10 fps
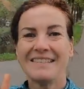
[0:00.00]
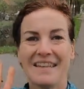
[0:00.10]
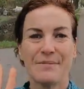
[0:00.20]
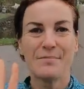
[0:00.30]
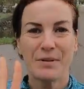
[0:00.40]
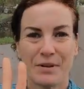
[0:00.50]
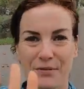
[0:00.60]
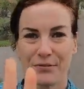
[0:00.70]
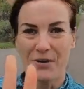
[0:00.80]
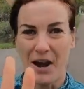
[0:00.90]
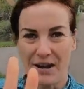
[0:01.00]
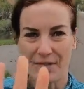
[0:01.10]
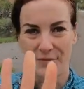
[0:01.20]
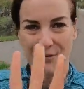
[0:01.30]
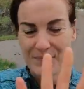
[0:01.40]
Tip
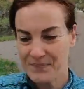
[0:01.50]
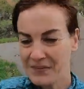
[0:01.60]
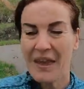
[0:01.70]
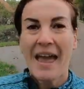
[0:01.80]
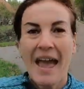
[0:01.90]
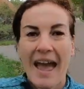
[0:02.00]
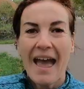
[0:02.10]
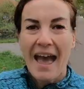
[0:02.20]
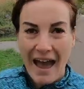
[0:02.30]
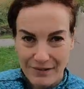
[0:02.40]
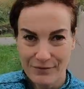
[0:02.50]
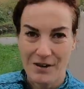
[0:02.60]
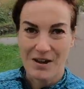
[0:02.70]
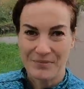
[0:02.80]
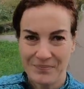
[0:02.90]
5. Have
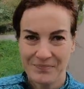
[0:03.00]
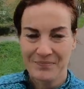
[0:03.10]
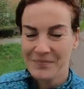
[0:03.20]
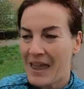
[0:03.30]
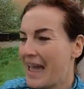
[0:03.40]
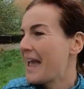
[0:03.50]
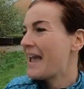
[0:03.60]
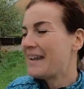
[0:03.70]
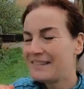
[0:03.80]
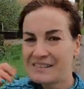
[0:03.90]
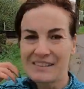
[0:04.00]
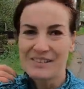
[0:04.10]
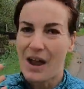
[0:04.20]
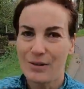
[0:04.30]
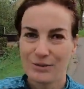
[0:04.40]
fun. It
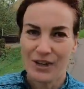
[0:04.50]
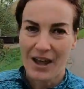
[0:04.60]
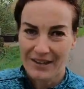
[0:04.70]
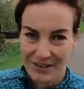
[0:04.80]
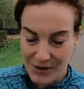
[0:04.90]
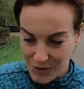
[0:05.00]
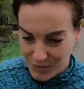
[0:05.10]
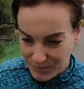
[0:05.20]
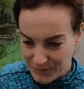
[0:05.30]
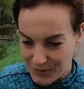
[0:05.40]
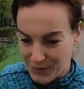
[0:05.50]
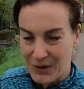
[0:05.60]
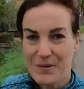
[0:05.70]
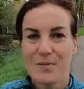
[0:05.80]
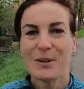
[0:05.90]
sounds like an open
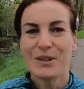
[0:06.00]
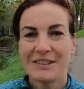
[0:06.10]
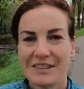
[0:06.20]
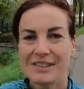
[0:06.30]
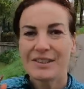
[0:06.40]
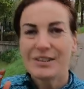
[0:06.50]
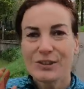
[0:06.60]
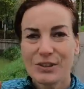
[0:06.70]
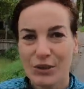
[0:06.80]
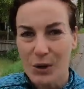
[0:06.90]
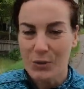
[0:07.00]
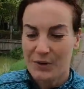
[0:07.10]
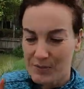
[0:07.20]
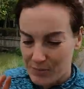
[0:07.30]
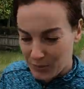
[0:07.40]
door, but it is
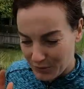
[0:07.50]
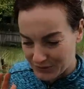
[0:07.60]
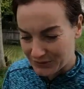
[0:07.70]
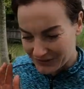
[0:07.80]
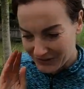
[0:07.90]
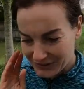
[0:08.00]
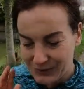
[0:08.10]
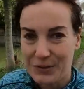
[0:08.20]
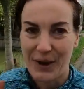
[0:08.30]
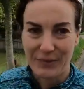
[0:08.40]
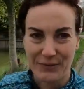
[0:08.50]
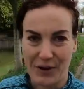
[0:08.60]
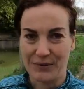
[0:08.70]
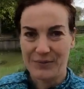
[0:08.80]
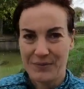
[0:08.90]
so important to have
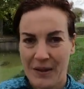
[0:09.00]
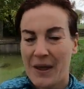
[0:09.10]
fun.